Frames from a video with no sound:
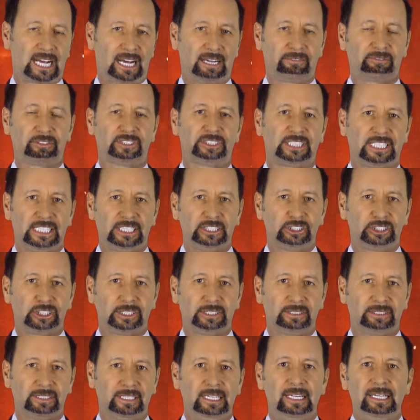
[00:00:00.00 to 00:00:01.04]

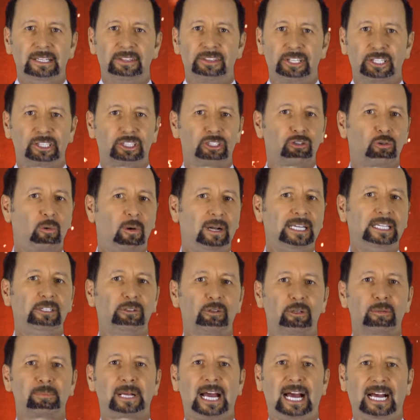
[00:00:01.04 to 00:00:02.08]
conversation. The
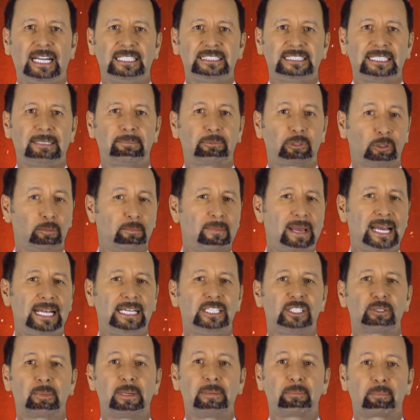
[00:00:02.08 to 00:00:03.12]
20-group concept or
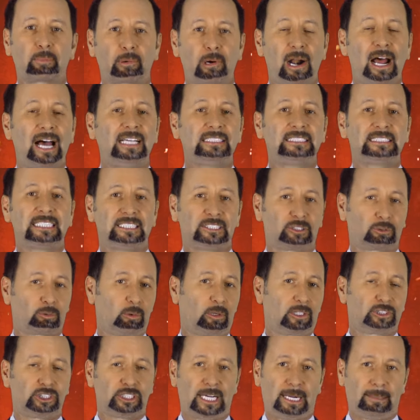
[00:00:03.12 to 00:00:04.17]
management process
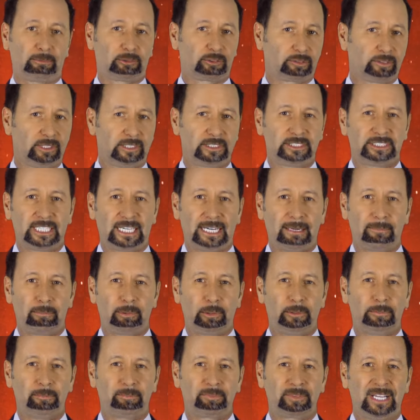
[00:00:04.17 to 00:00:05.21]
workshops, for
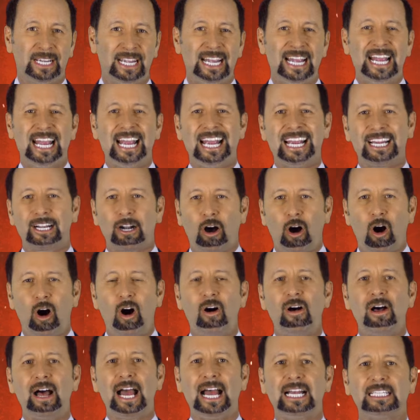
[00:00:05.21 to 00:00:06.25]
example. It
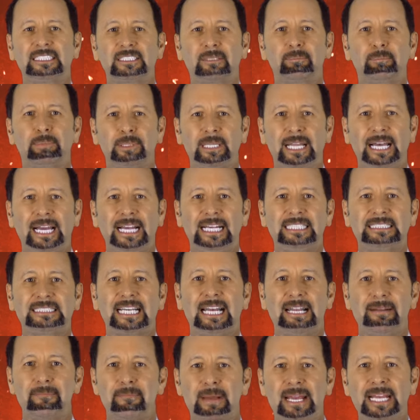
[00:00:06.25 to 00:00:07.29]
all has a place,
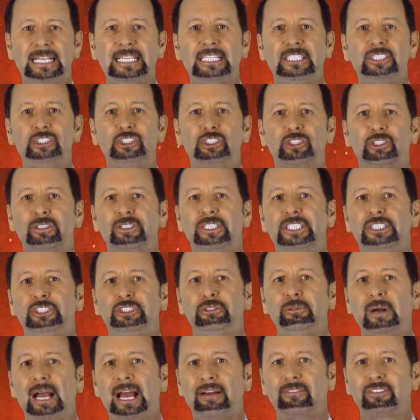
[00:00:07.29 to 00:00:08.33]
and making sure that
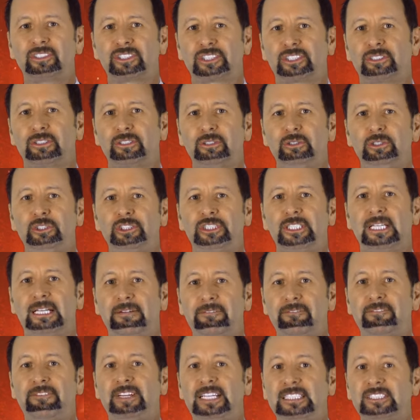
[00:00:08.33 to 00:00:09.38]
you have a solution
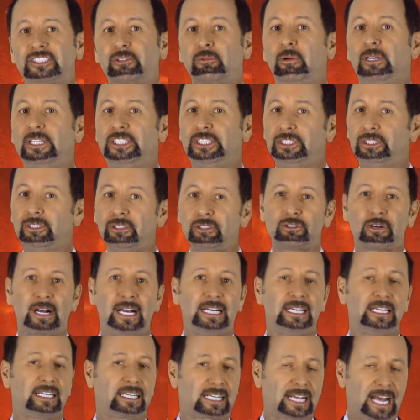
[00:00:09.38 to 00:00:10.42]
that fits what you're
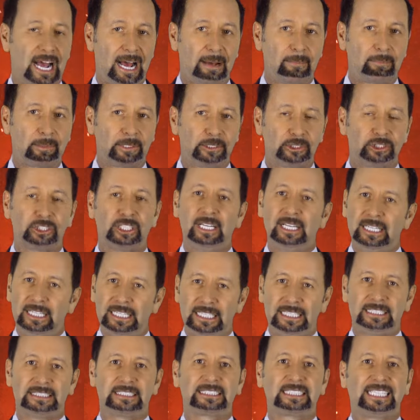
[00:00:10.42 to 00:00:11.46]
trying to accomplish
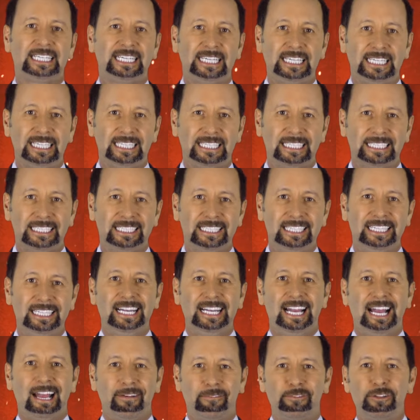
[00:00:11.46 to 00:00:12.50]
is key.
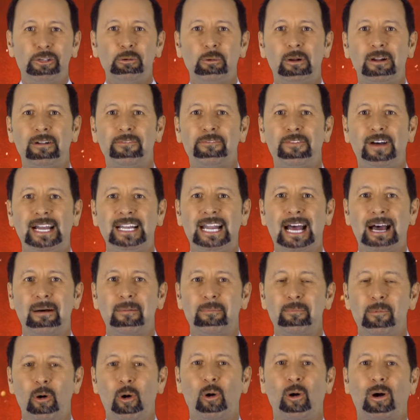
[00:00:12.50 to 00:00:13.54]
If you want to find
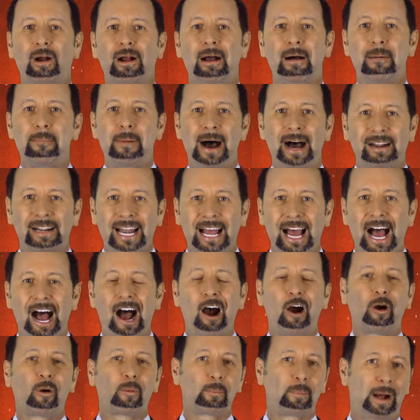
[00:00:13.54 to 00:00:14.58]
out more about
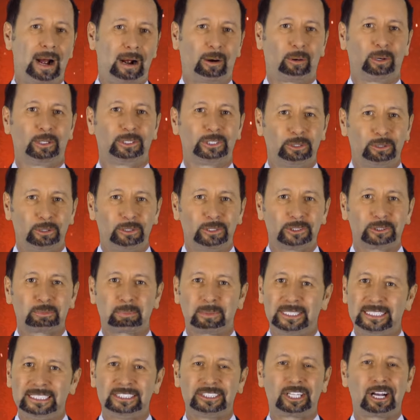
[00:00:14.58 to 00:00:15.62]
our power tools,
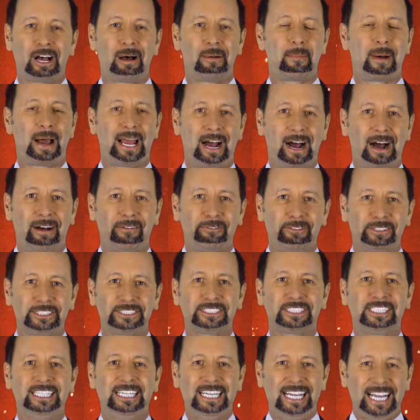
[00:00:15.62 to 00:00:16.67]
please call my
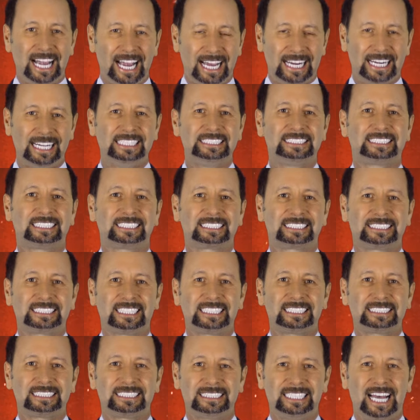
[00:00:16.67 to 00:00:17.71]
office at
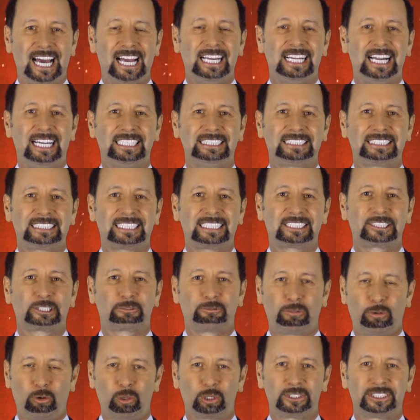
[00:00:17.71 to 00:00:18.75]

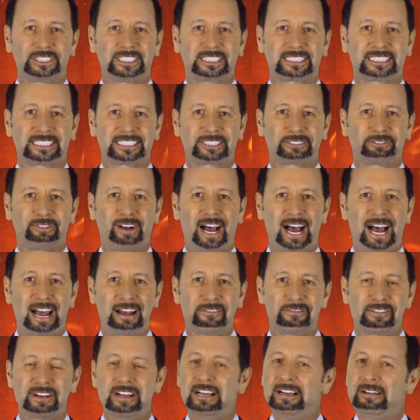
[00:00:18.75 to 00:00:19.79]

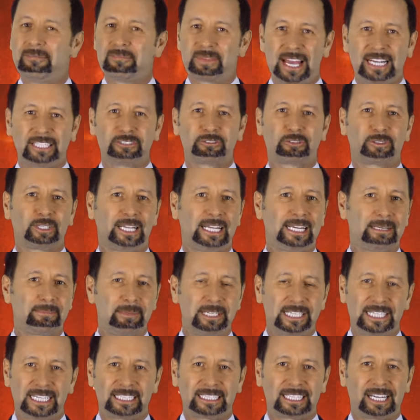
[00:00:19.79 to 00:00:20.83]
866-996-4665. Thanks for letting
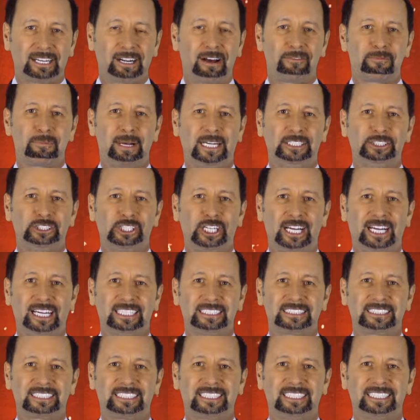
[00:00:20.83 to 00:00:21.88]
me get that off my
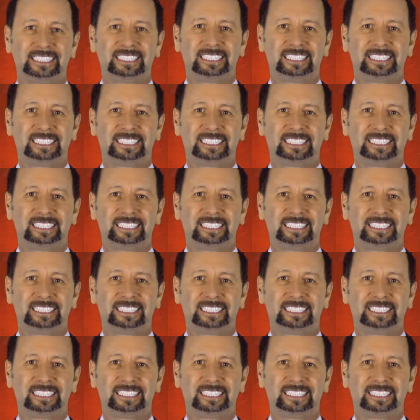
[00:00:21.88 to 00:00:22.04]
chest.